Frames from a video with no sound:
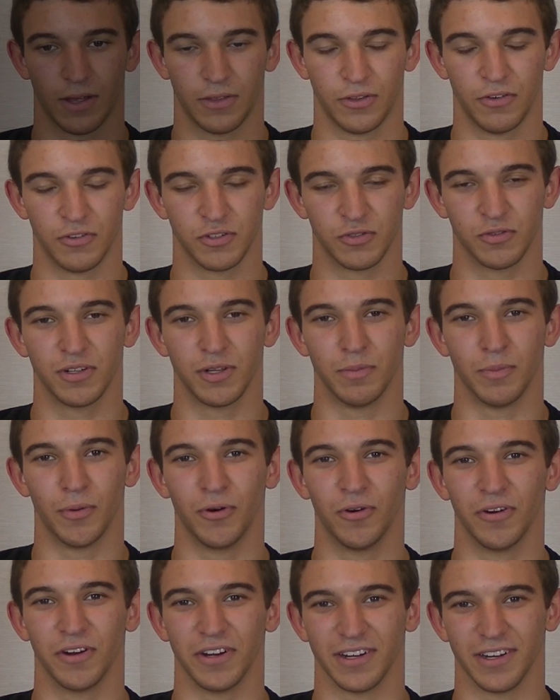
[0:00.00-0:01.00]
thought it was really
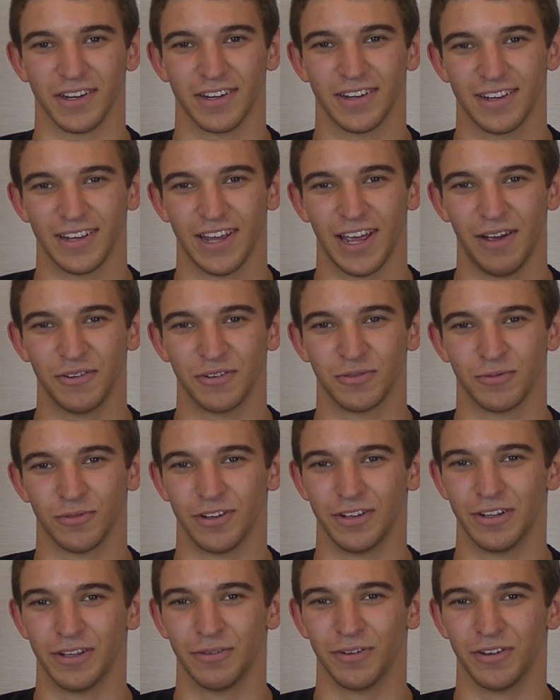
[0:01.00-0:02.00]
boring. It was
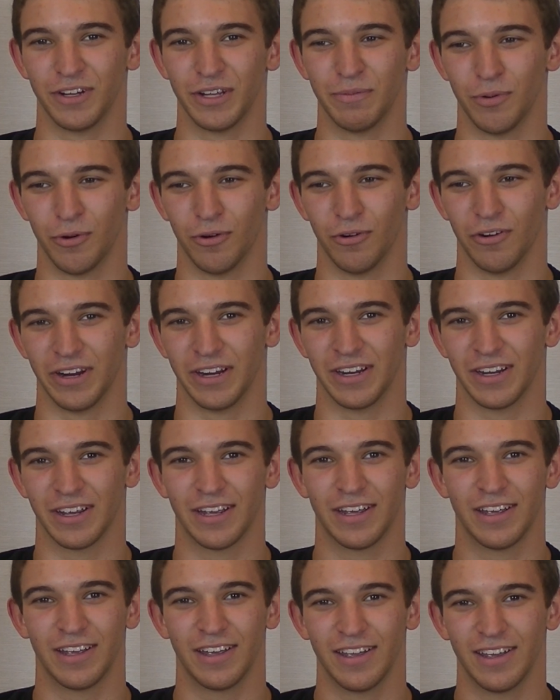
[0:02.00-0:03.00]
really, really boring.
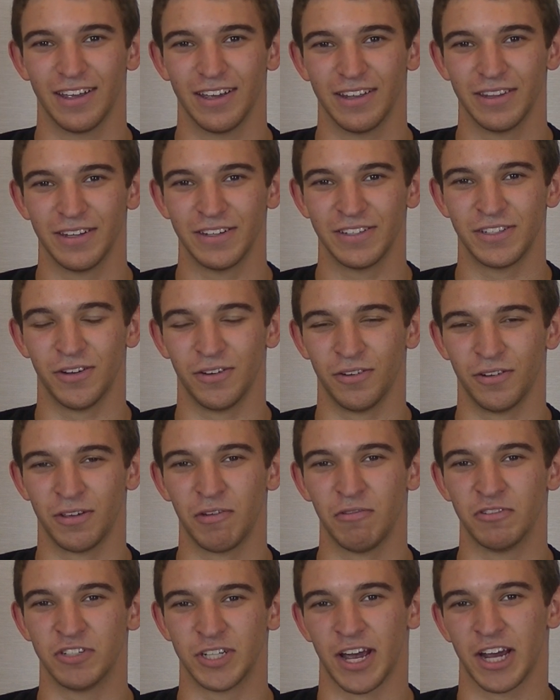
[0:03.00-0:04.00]
There's no Hugh
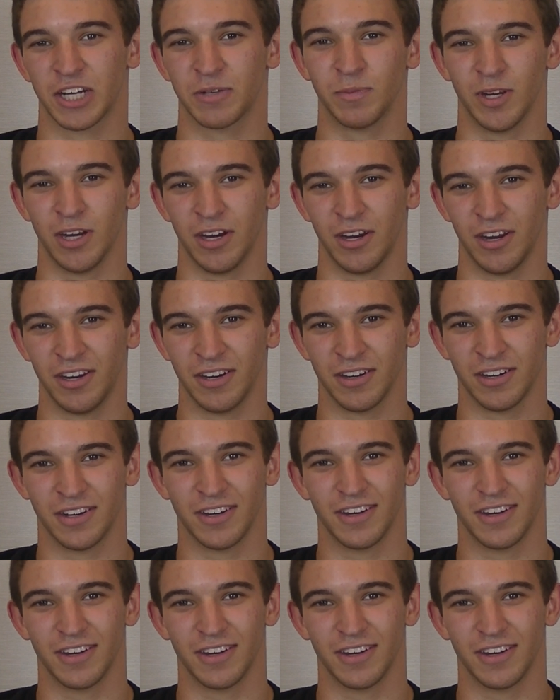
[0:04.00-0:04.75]
Jackman in it.